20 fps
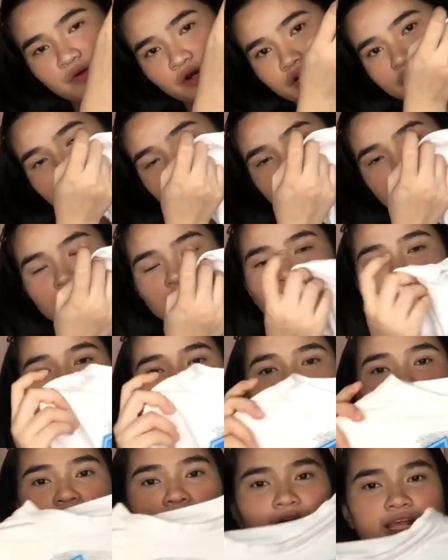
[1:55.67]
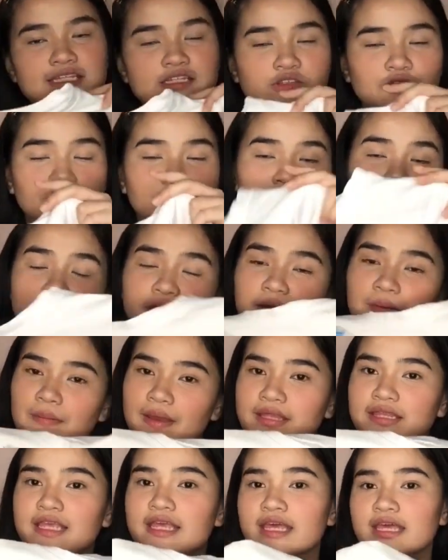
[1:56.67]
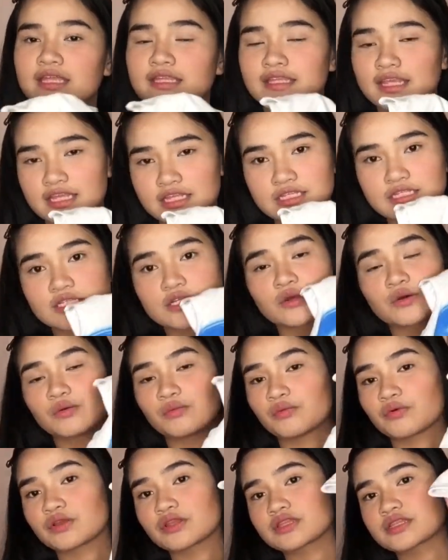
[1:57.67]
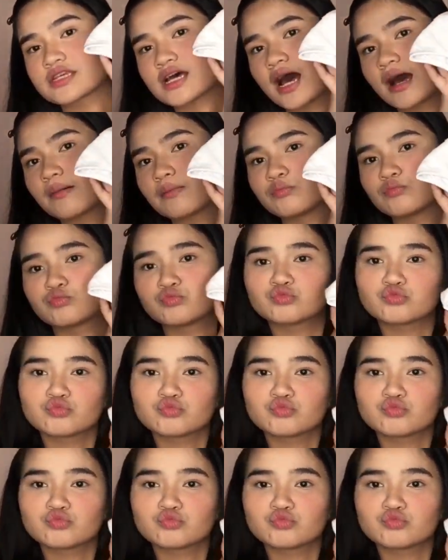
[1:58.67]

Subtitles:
one is super nice. I super recommend this top.